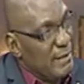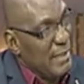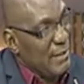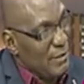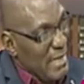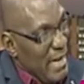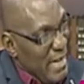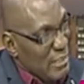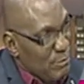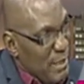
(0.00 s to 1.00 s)
another
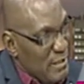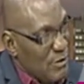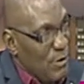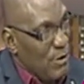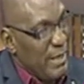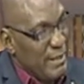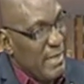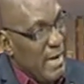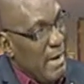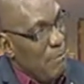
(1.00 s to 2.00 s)
aspect or another
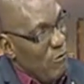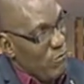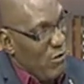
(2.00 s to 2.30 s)
arm of